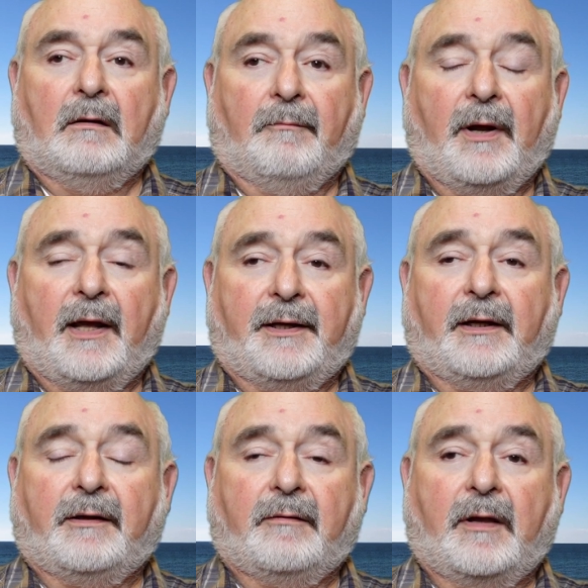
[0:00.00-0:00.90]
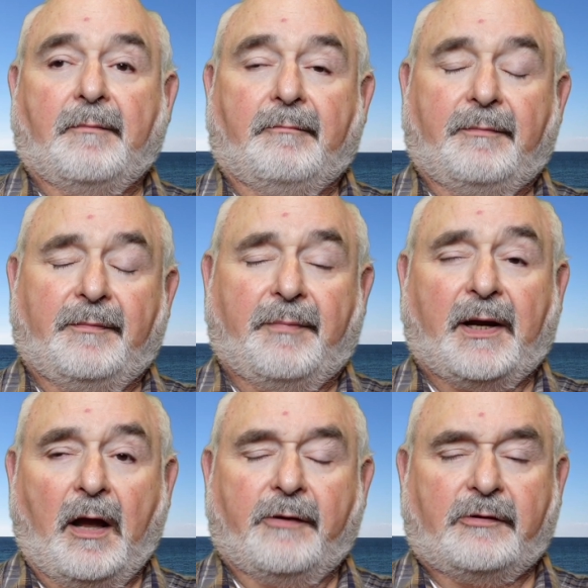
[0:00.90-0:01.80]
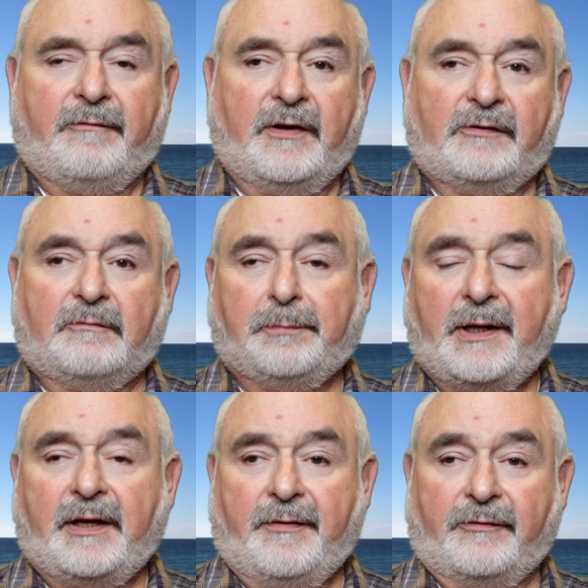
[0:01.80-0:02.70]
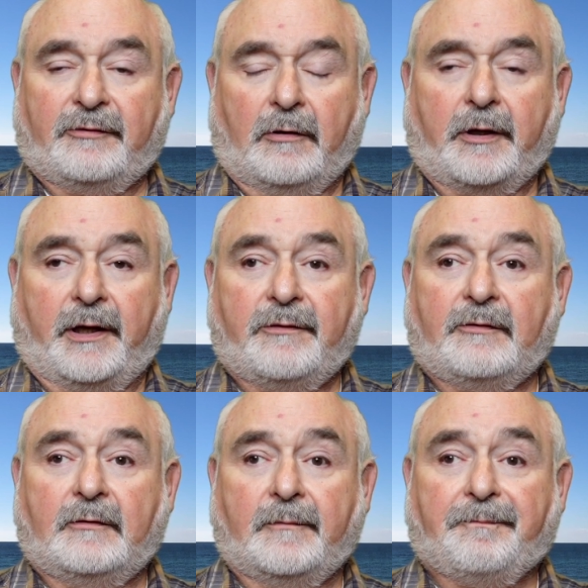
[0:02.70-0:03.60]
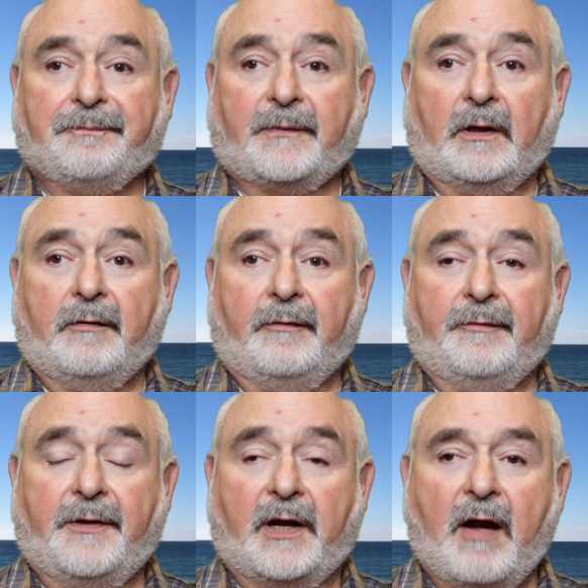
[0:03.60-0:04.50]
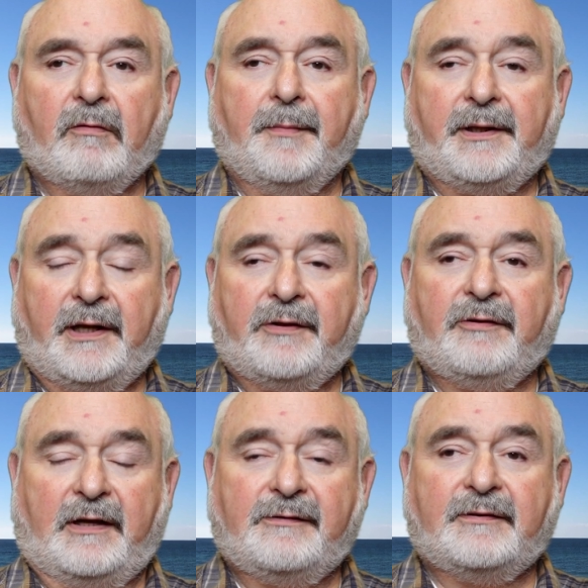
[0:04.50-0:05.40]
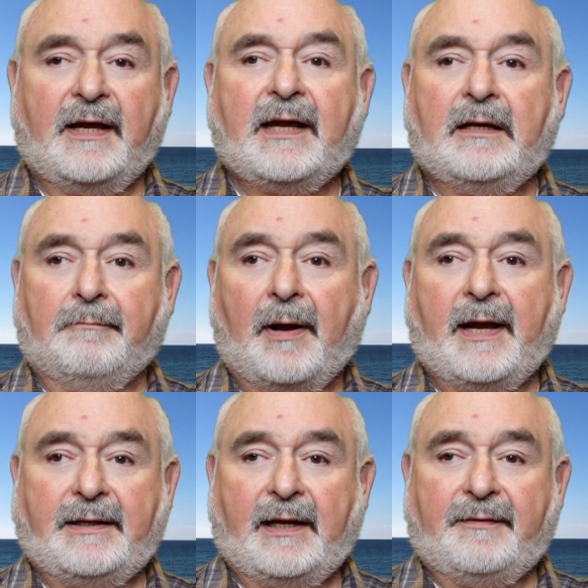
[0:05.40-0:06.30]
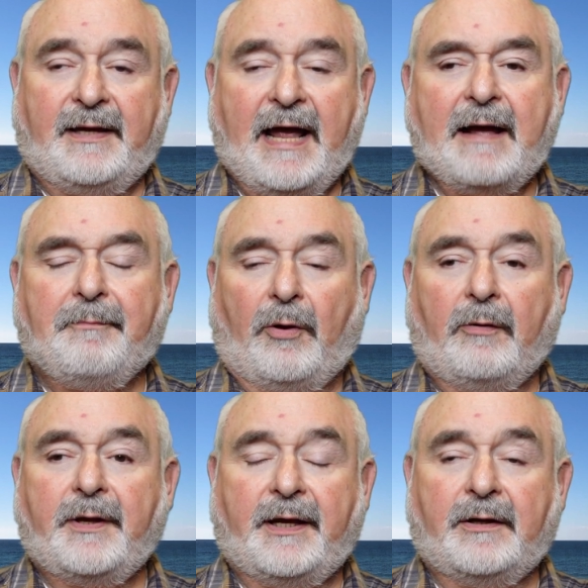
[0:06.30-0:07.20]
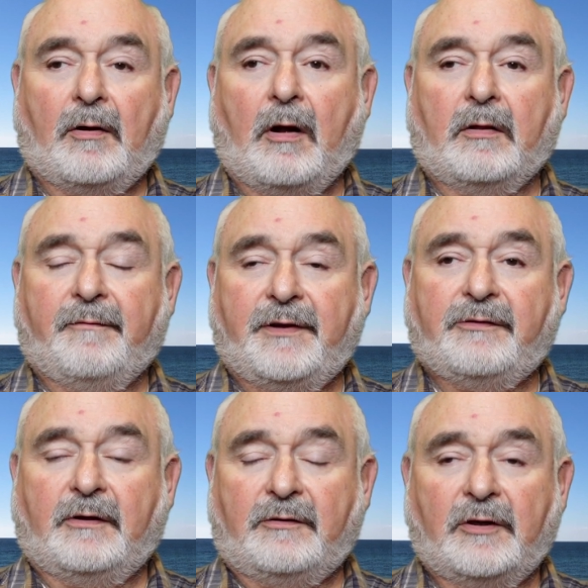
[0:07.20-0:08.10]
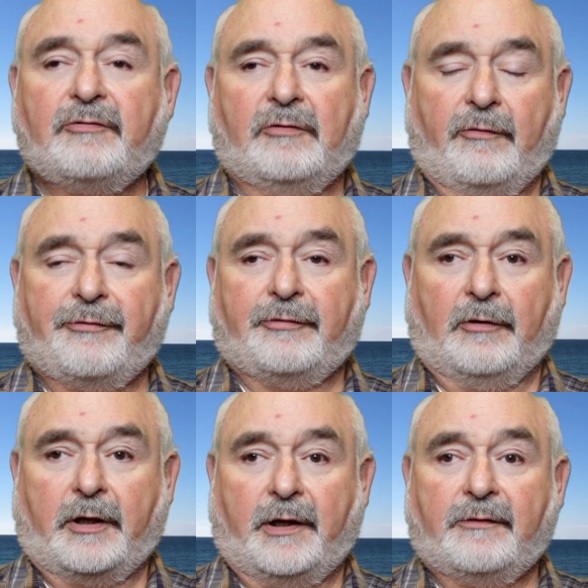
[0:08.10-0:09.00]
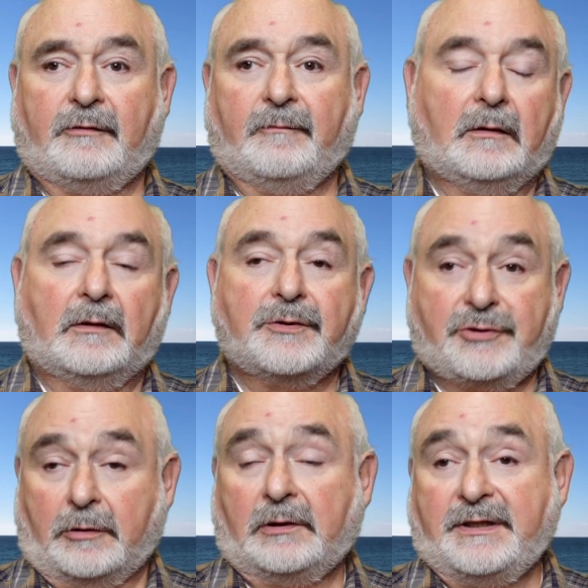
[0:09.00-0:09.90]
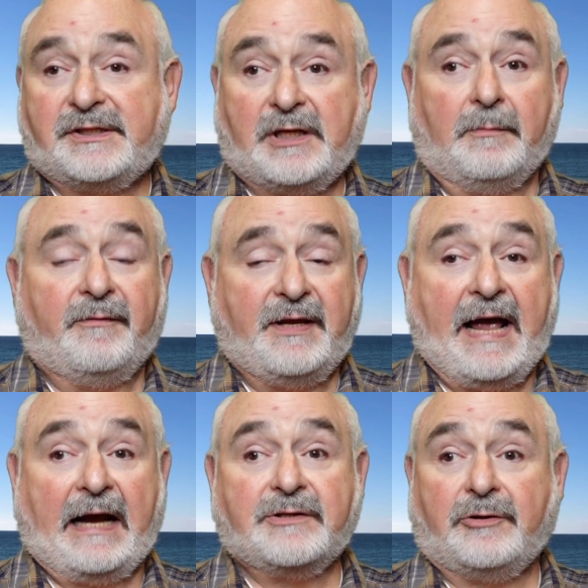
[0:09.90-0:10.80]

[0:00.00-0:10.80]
But because of this split in the circuits, the government gets a second bite at the apple in all of these additional circuits. Certainly, some of the acts